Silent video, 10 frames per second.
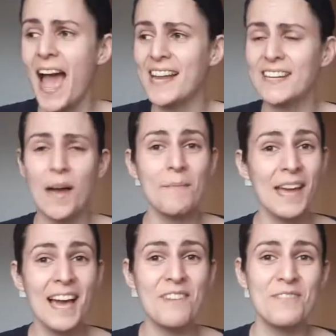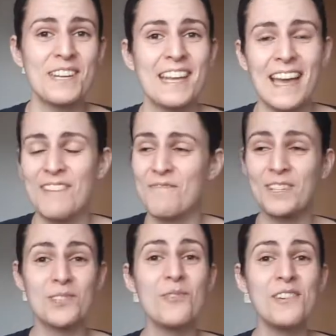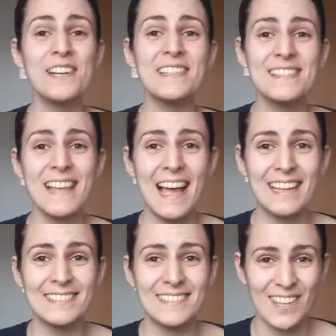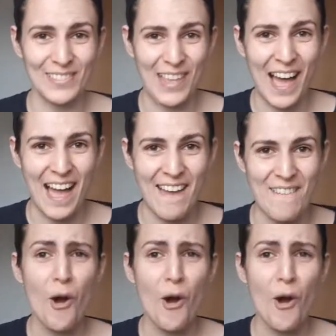and coming out of it again victorious and alive.